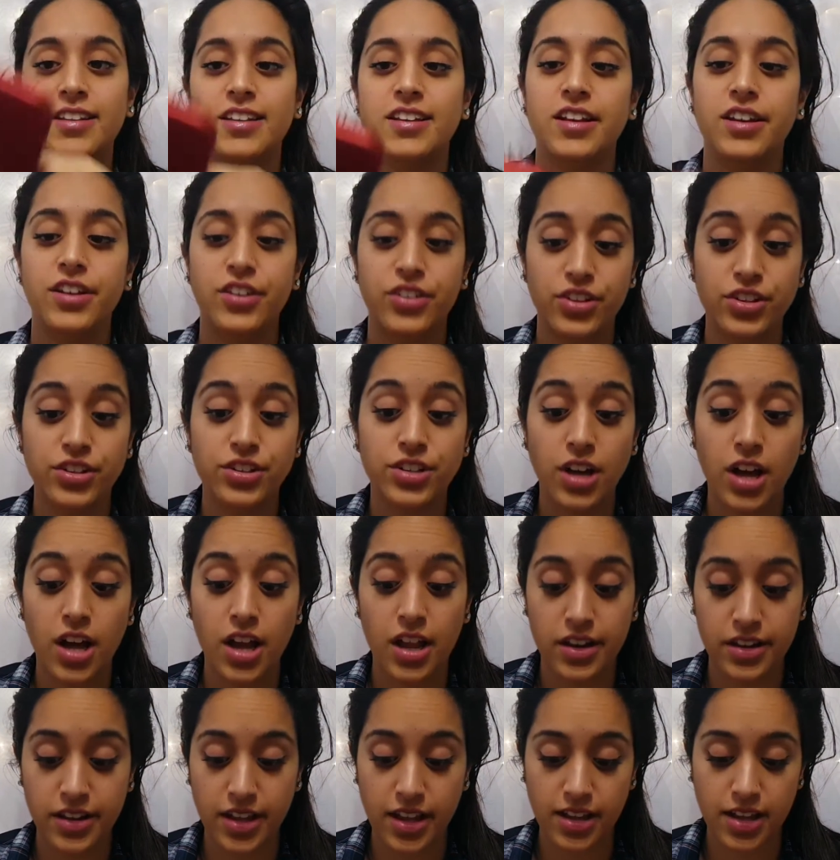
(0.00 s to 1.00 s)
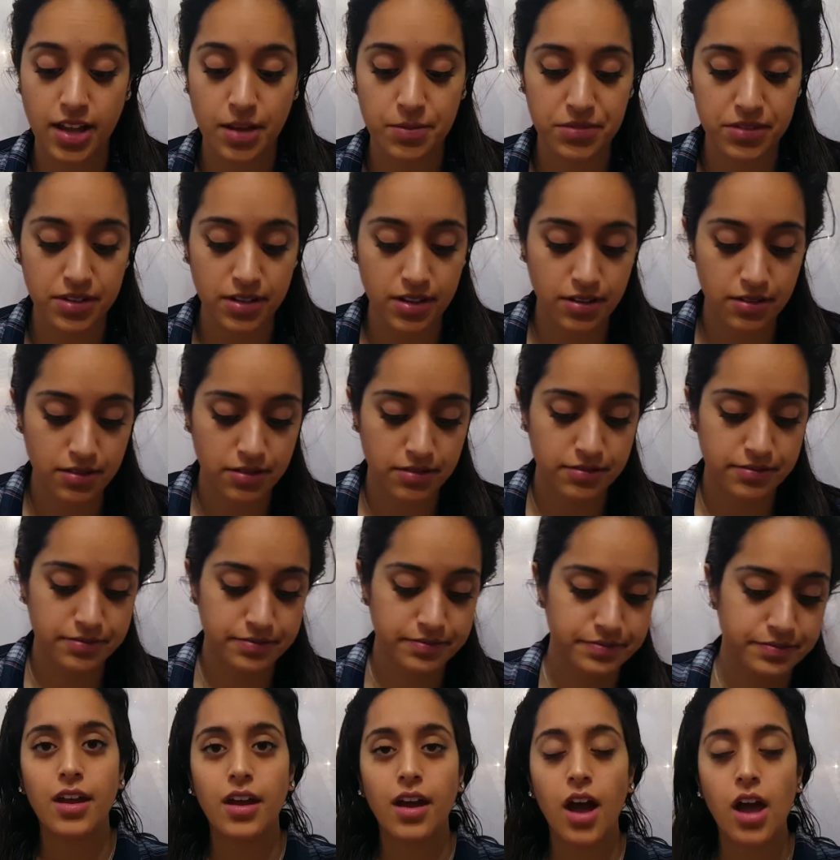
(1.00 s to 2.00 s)
there's a lot that comes out.
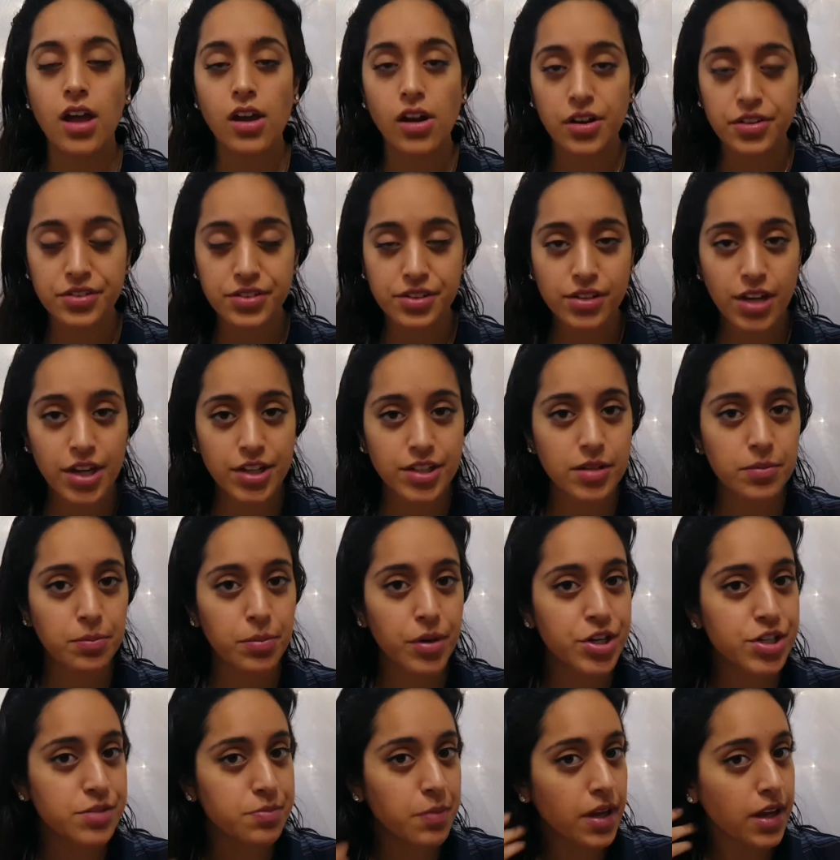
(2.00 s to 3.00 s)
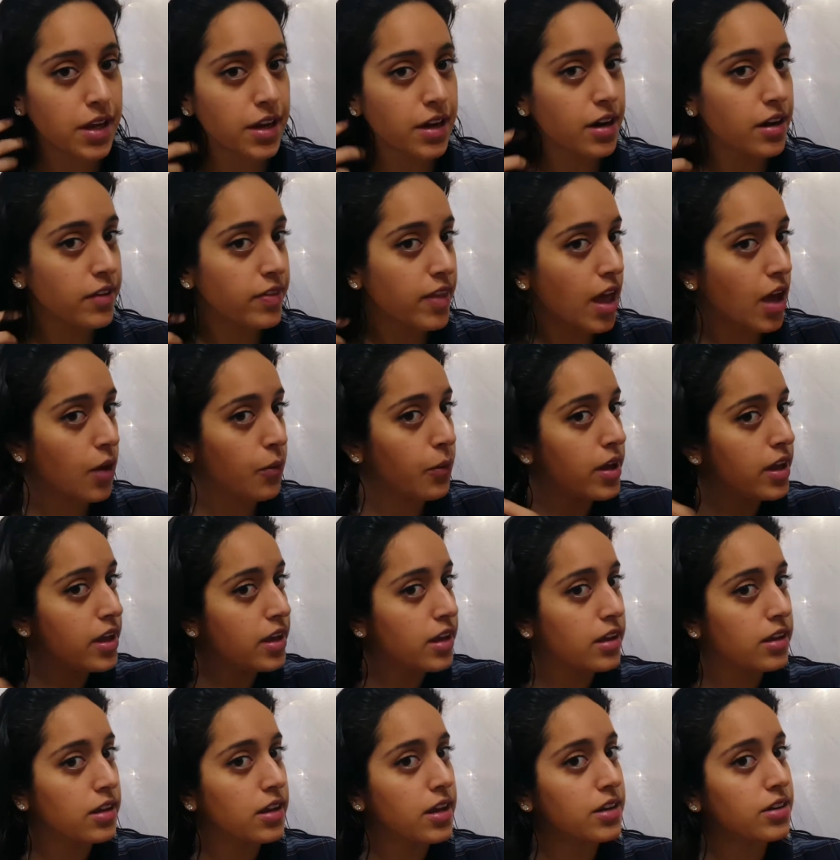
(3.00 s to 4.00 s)
I also like to brush my hair, that
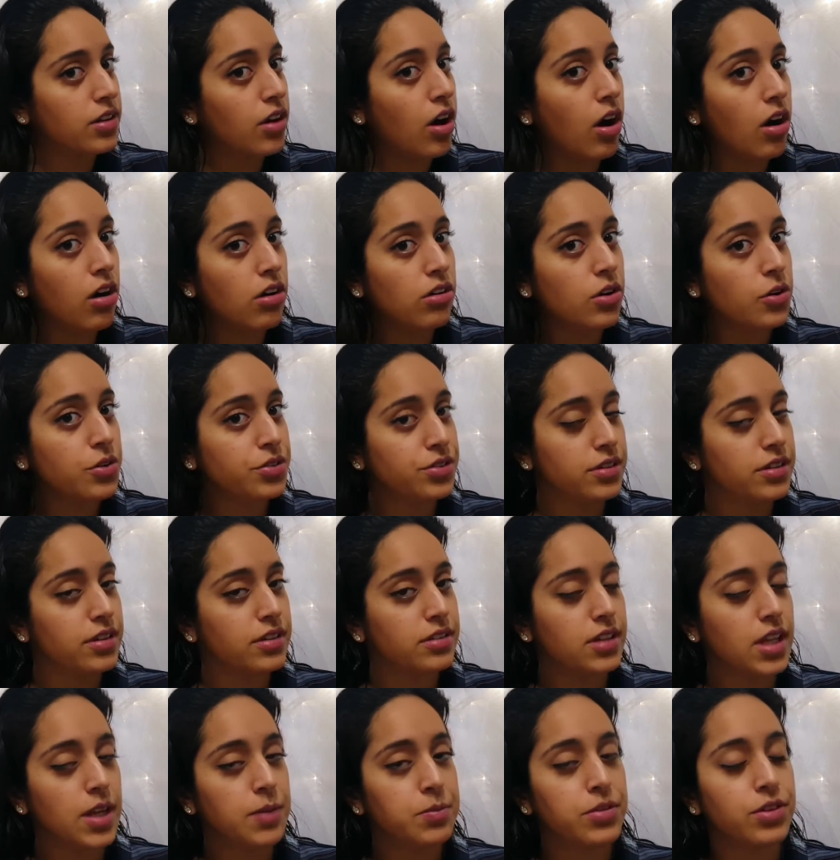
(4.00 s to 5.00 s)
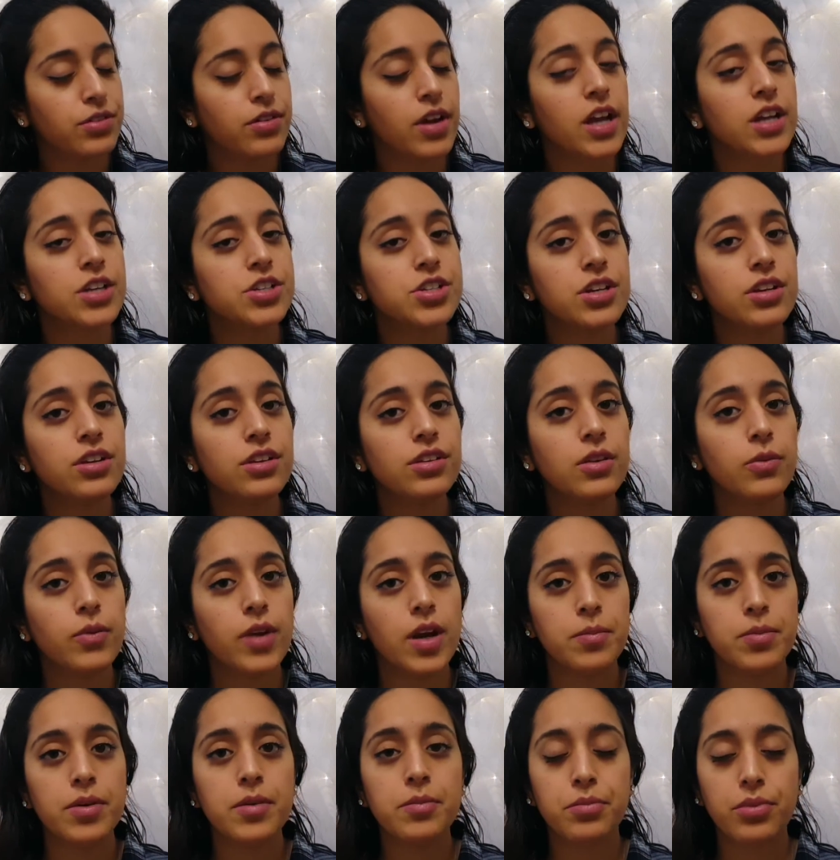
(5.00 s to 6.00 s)
way it all goes in the same direction, so when I
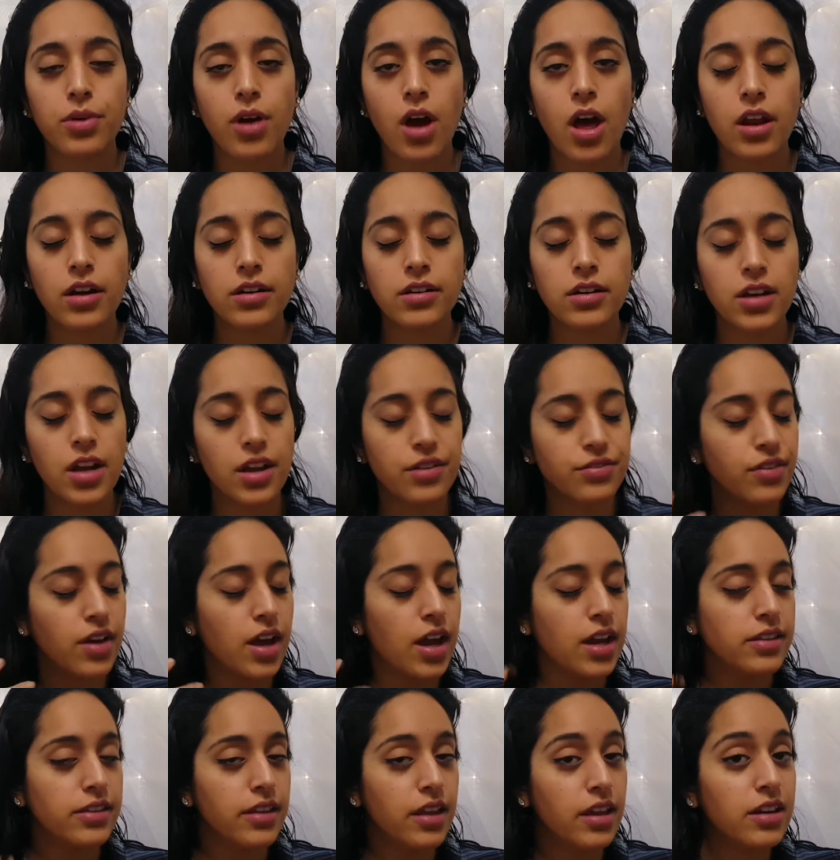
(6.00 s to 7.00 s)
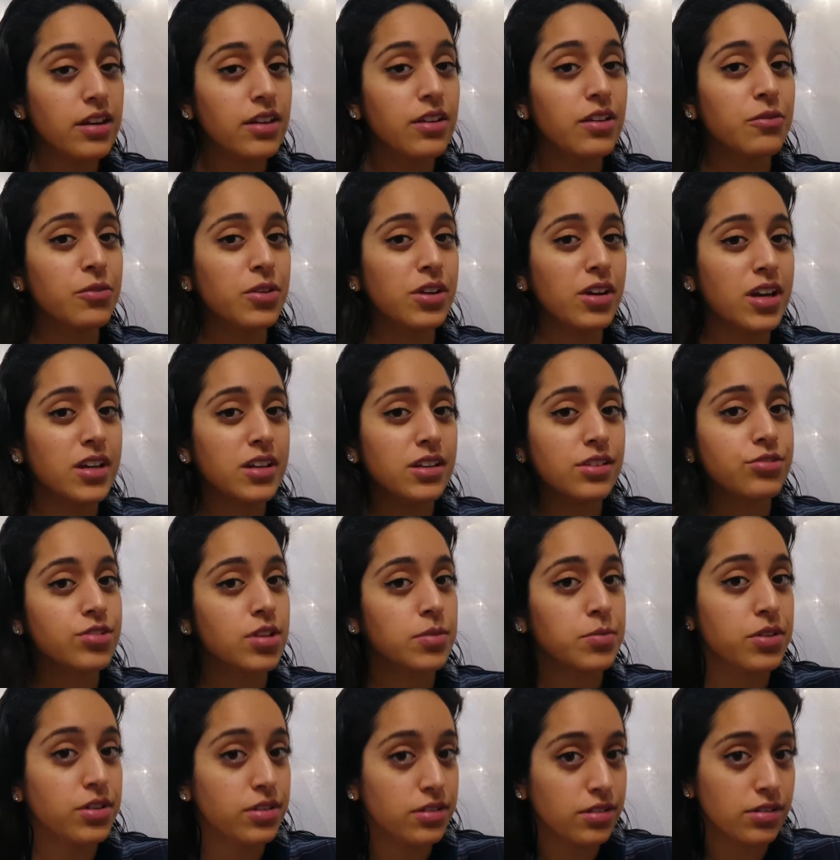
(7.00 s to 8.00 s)
put product in I find that it really
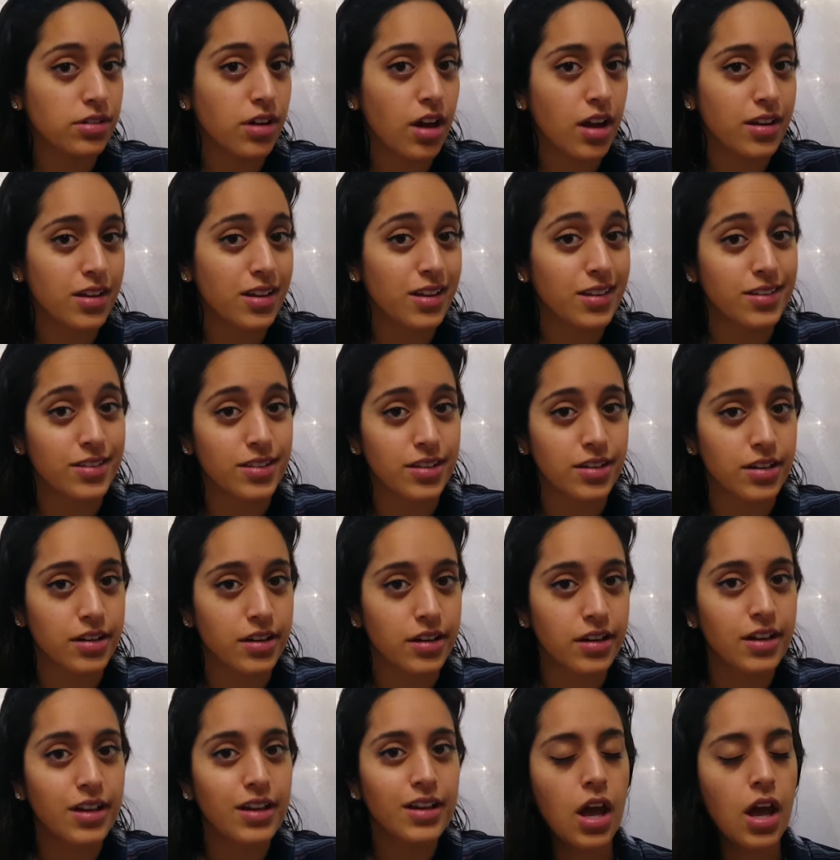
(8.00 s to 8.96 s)
distributes a lot easier.